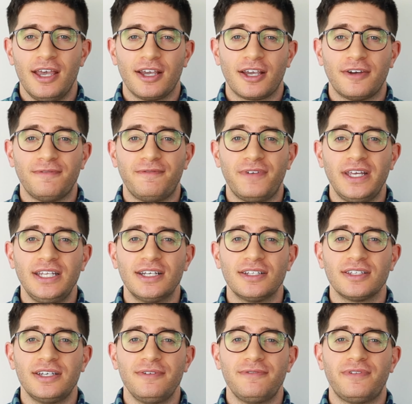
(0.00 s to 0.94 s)

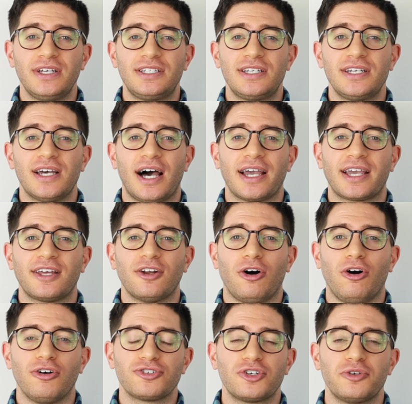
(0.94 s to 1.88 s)
Conveniently, VTI can
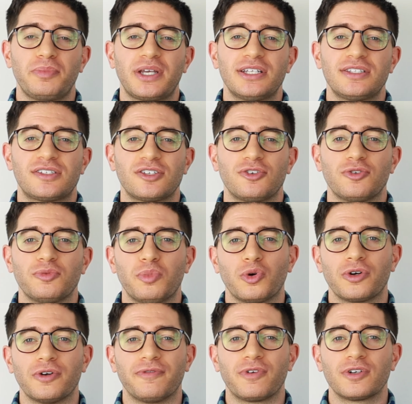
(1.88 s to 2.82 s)
also be considered
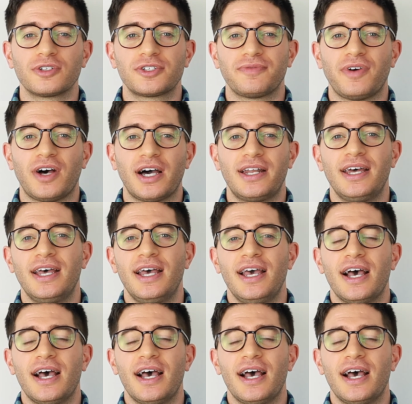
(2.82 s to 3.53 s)
more diversified